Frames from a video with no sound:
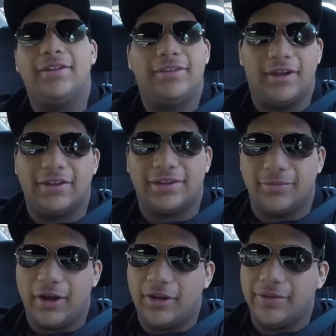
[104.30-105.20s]
Thanks to
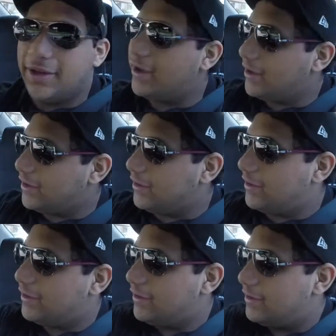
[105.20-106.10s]
Mom and Dad
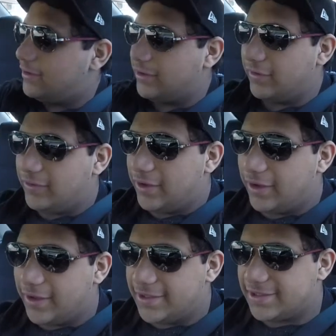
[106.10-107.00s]
again. Love you
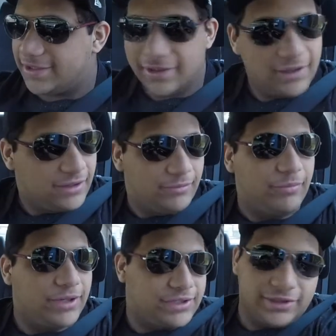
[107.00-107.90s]
guys.
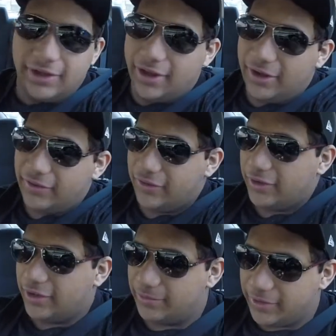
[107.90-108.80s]
Much love.
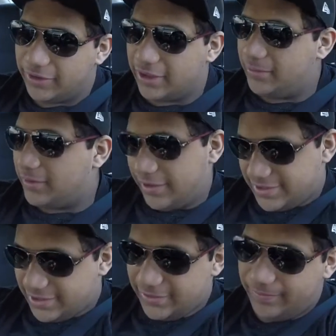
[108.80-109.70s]
Early birthday
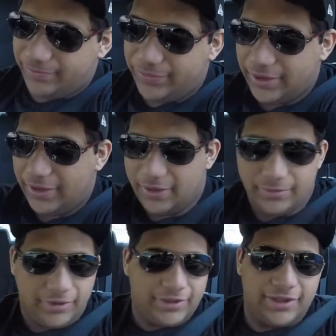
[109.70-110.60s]
present.
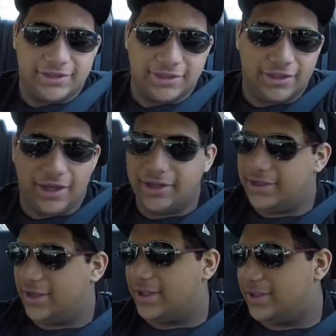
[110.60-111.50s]
Birthday's in 8
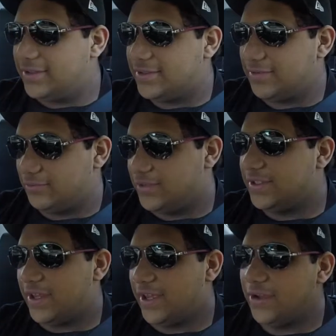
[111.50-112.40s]
days.
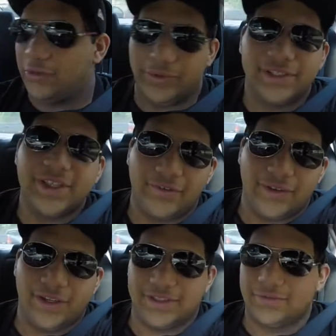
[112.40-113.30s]
Today, it'll be
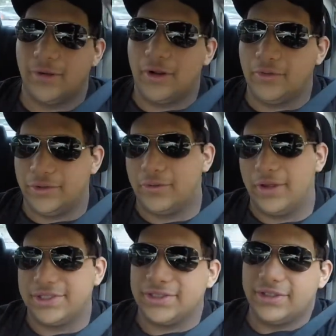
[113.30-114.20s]
7 days tomorrow when you're
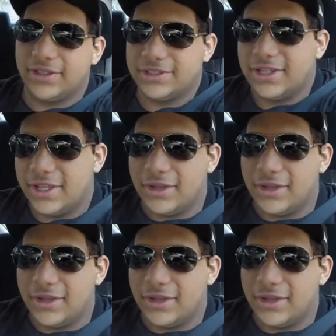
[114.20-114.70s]
watching this.